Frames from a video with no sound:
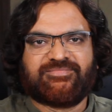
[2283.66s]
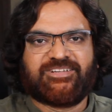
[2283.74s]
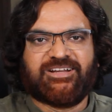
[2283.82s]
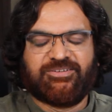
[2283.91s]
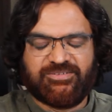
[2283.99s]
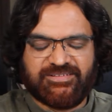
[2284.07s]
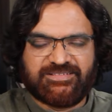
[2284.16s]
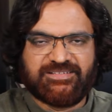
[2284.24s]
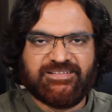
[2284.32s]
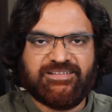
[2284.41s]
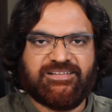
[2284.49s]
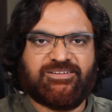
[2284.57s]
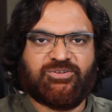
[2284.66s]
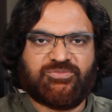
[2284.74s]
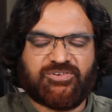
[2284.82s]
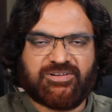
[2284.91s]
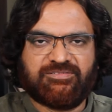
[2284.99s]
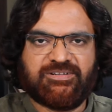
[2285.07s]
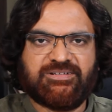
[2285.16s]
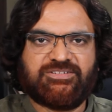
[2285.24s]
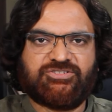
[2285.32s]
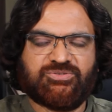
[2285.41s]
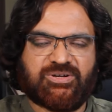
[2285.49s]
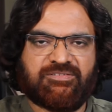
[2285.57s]
continuously look forward
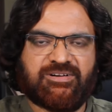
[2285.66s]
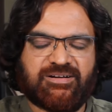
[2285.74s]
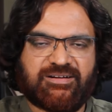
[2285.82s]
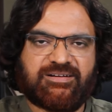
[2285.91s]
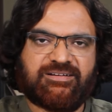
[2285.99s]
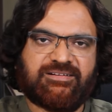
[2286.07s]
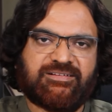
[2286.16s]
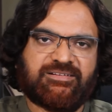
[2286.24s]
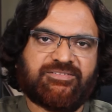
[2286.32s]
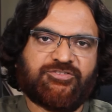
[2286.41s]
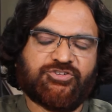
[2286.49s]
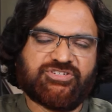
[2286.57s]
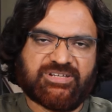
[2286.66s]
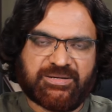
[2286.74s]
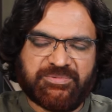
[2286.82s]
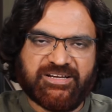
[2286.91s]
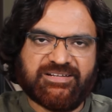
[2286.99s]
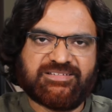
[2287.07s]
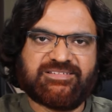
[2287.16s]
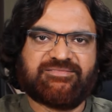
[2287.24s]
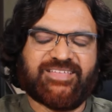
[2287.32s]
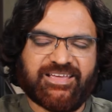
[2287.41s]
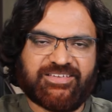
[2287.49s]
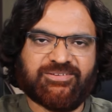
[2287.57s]
to our future updates.
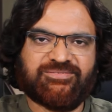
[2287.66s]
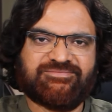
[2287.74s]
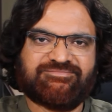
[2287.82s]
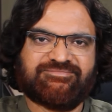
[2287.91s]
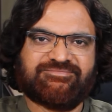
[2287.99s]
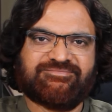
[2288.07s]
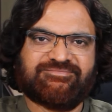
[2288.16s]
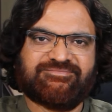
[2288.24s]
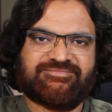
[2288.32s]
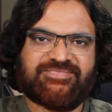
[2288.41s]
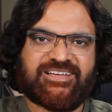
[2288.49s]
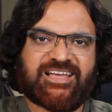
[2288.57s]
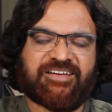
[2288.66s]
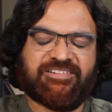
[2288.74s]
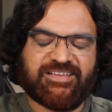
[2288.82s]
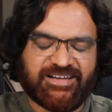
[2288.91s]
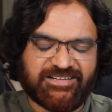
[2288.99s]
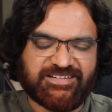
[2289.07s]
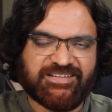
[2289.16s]
Thank you. Have a great